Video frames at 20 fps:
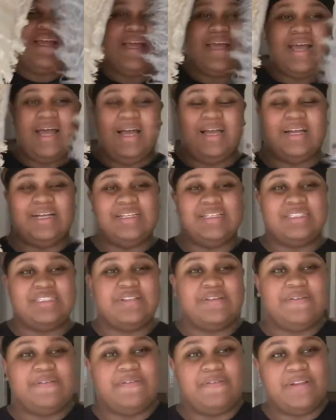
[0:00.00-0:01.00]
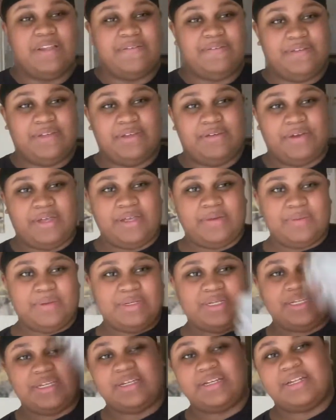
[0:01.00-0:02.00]
I got this fluffy gray one
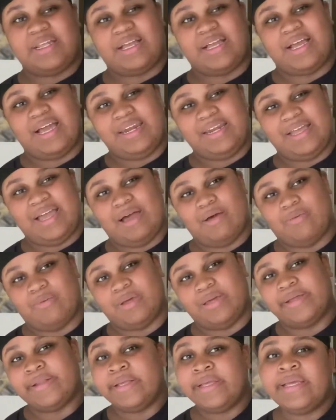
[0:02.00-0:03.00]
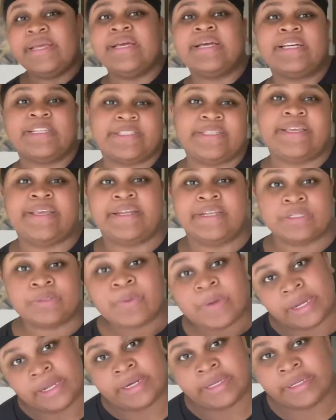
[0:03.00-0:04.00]
here that kind of got wet because, again, it's
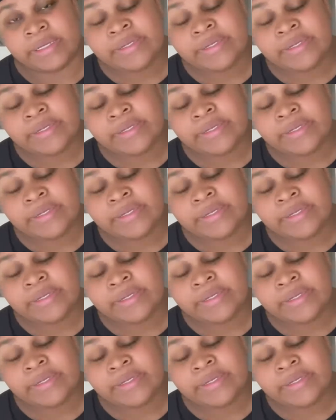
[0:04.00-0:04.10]
raining.